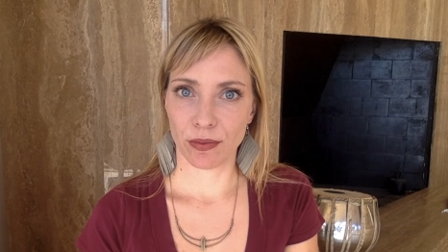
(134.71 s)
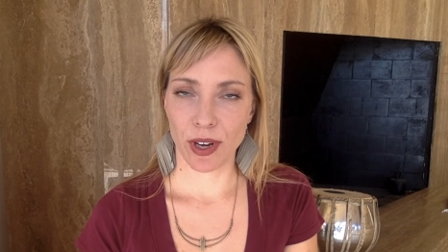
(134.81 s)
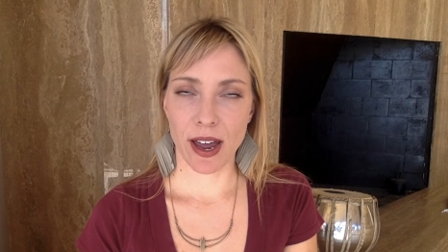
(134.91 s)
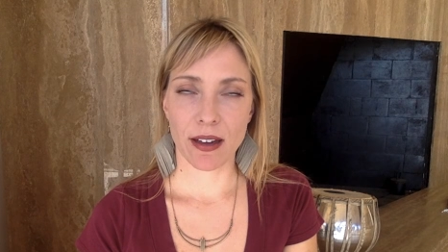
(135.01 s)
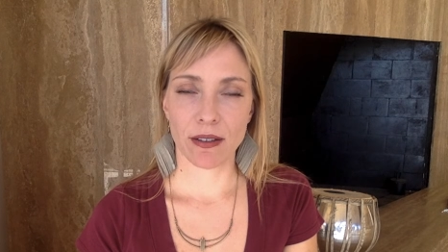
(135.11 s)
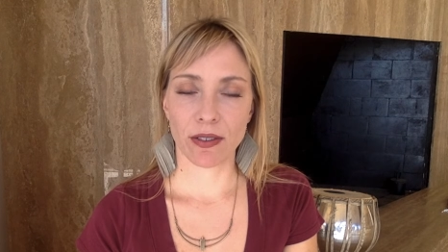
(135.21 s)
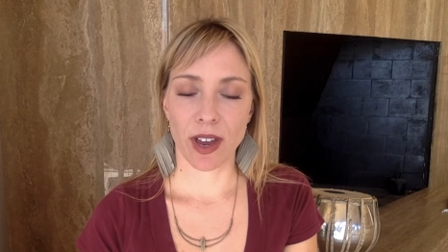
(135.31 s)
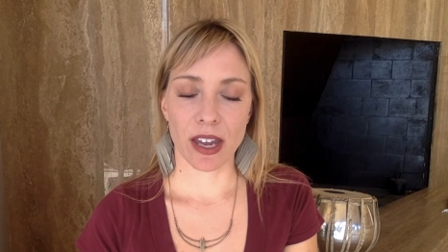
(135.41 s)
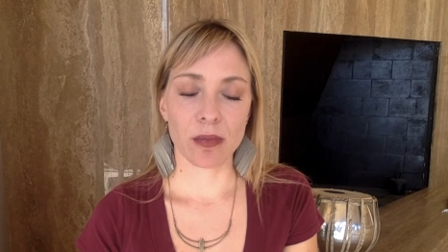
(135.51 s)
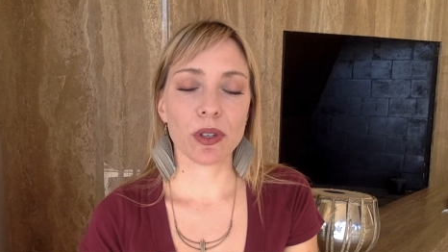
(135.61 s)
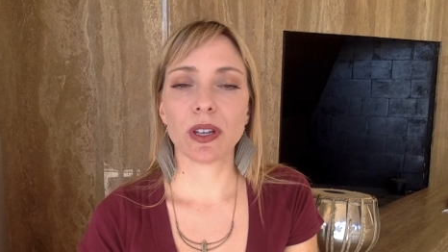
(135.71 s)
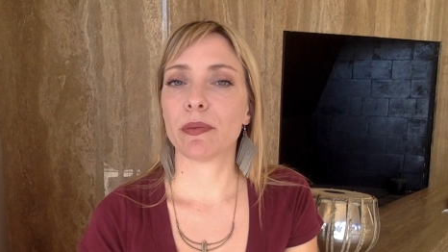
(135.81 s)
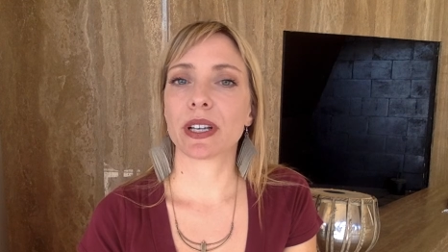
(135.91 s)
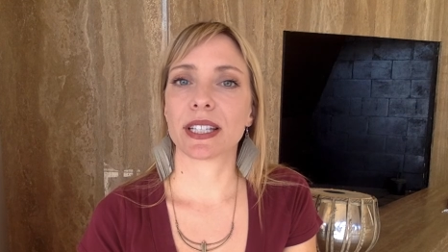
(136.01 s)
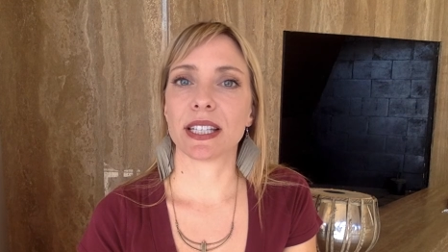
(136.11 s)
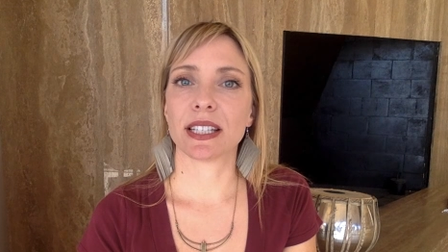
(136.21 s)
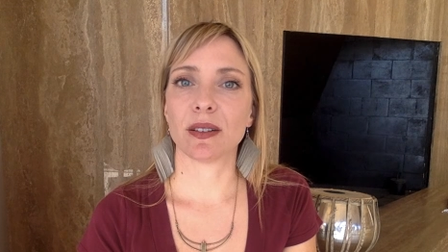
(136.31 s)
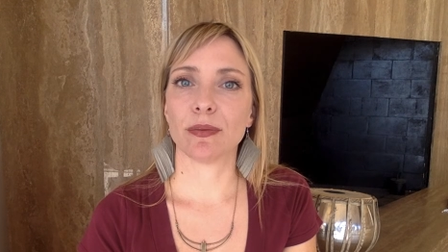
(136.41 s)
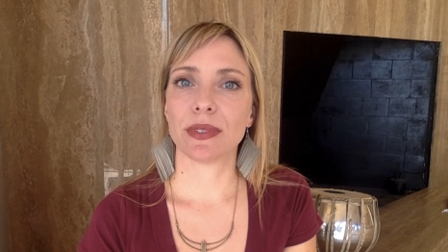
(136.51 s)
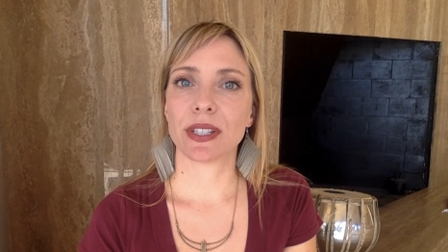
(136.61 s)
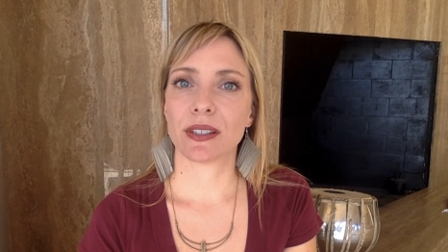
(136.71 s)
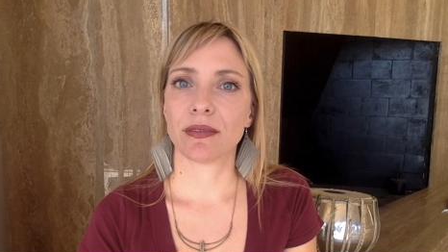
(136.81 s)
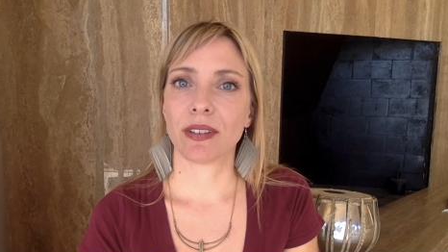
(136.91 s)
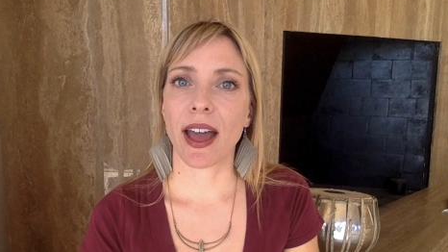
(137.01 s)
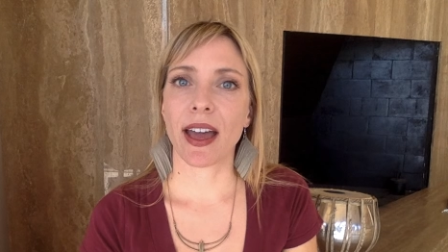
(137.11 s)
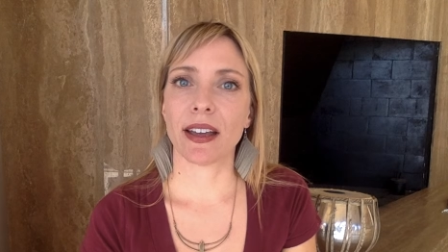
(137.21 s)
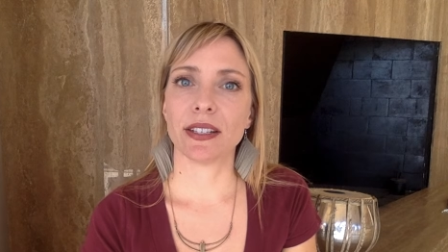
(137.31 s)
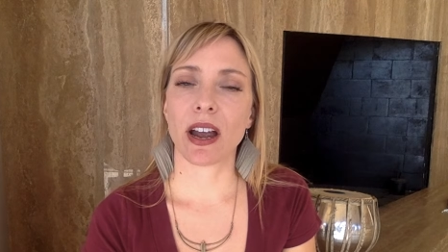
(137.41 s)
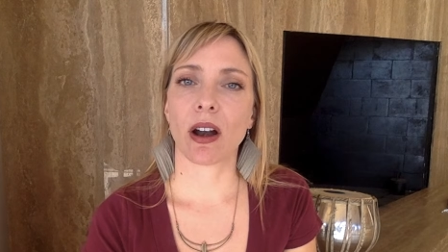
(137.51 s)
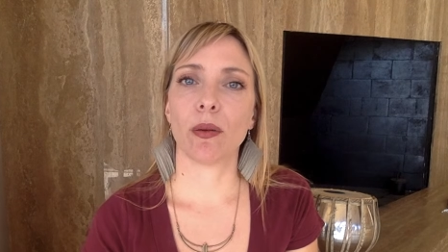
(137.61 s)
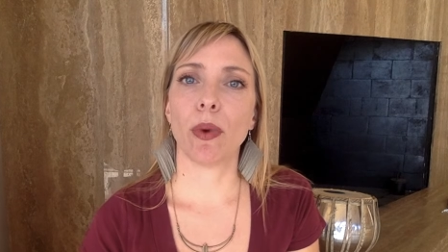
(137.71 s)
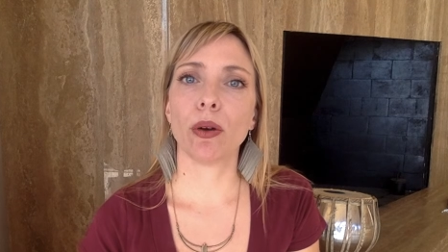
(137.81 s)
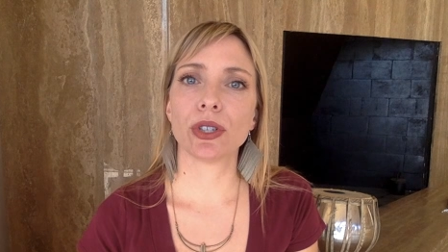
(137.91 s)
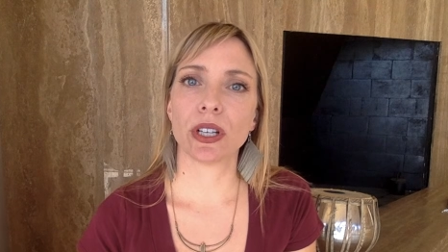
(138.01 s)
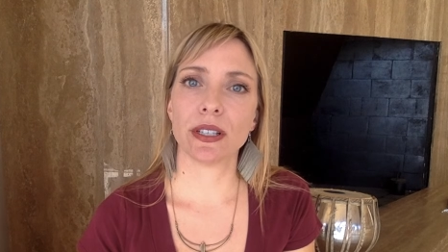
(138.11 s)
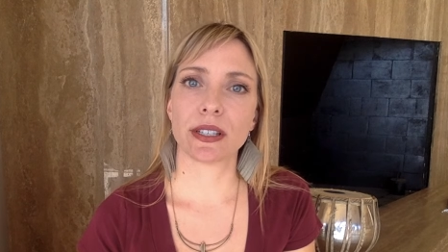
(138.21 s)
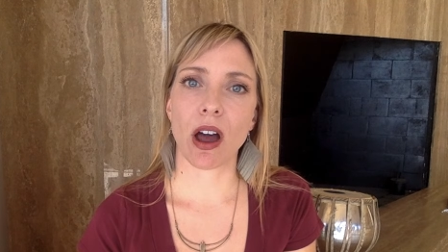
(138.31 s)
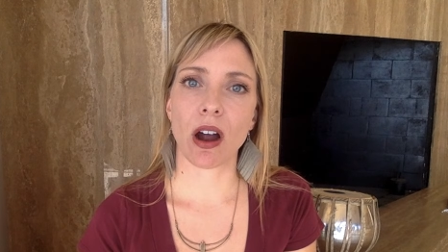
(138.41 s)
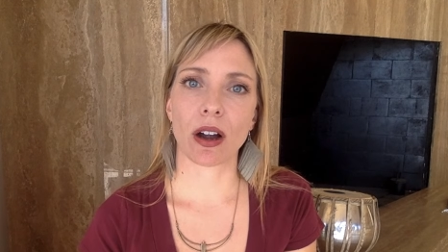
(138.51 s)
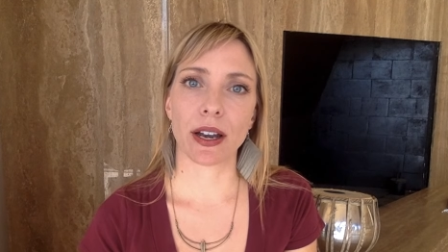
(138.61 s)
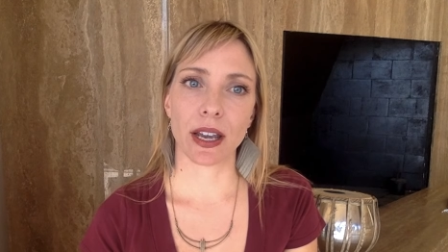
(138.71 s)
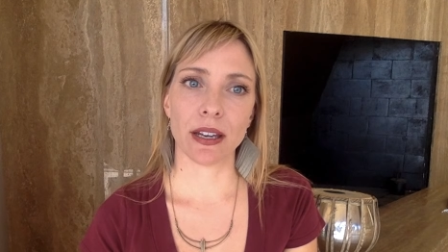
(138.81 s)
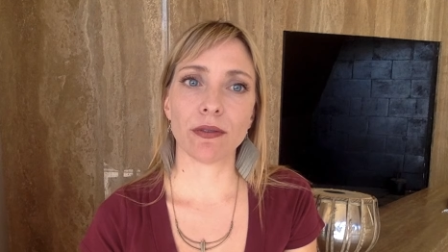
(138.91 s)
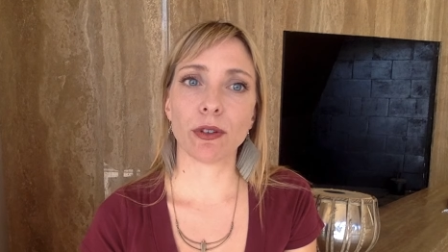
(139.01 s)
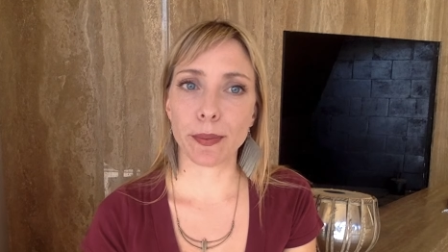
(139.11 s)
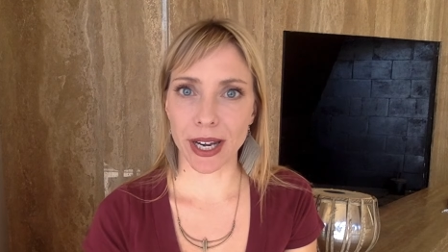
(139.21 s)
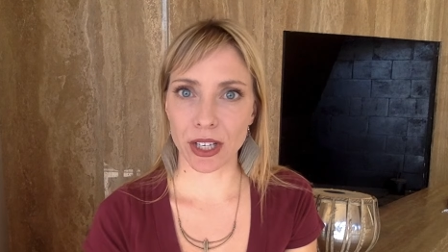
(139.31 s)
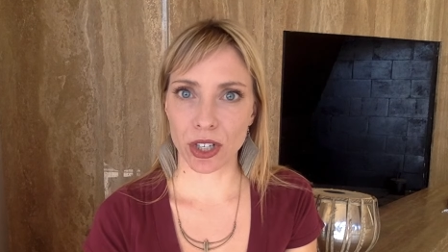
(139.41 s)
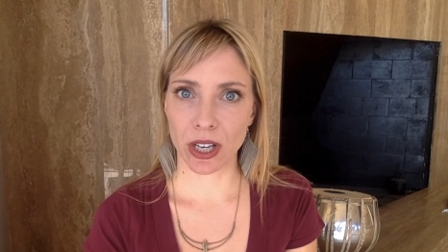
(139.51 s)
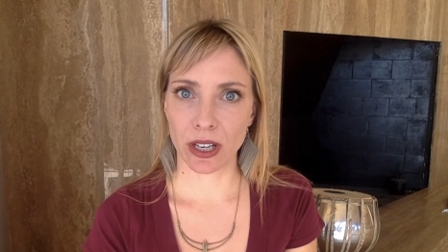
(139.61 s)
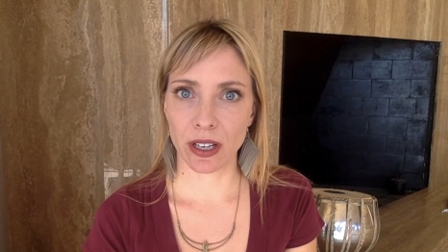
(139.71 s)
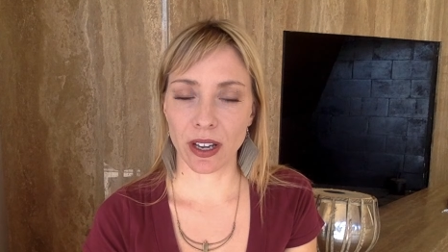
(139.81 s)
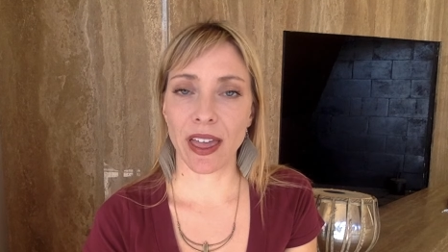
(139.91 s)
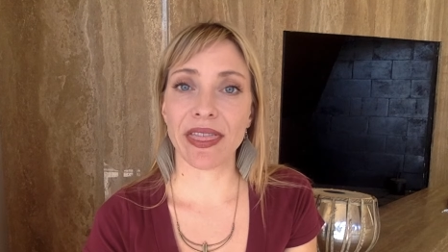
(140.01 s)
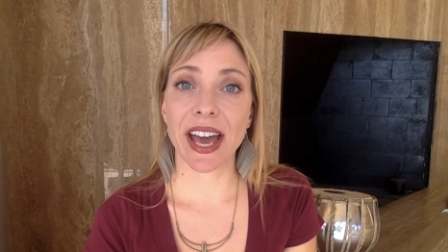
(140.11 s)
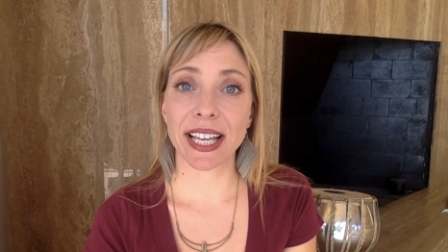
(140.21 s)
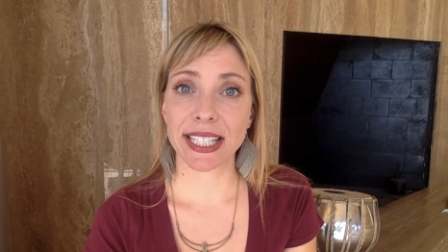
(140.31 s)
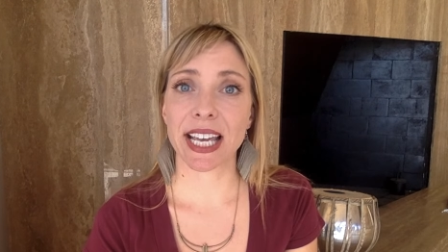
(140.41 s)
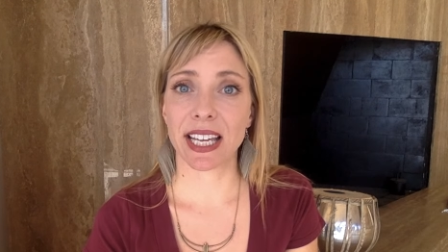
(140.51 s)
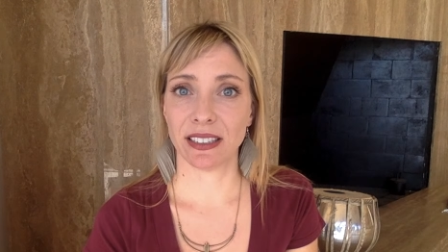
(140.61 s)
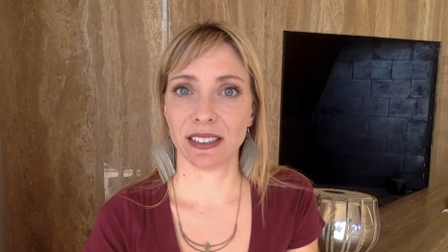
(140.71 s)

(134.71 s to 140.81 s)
We have animal limbic systems, and our emotions are information, and that's it.